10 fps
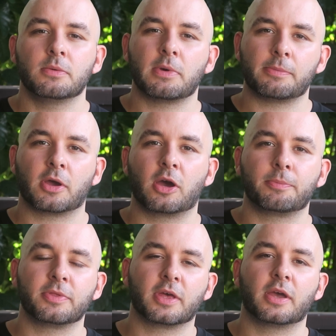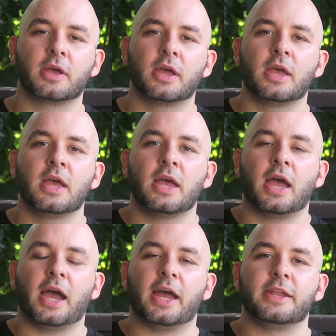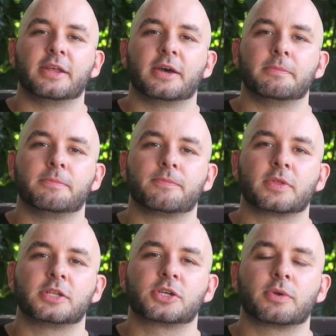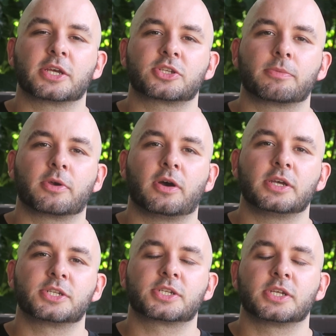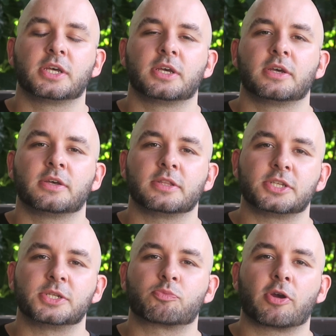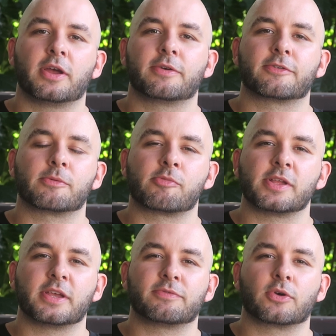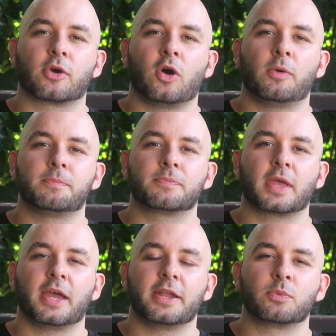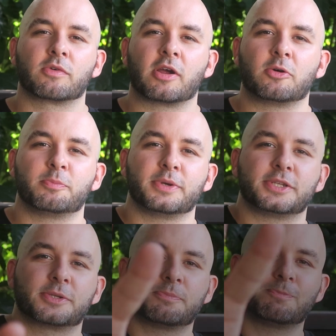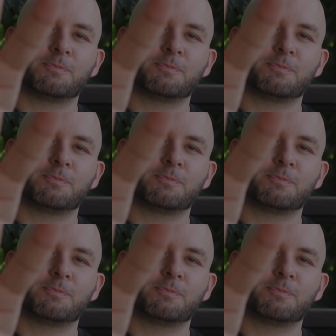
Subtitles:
Maybe I'll help you there. And until next time, guys, this is Brett from brettdev.com, and we're out. Peace.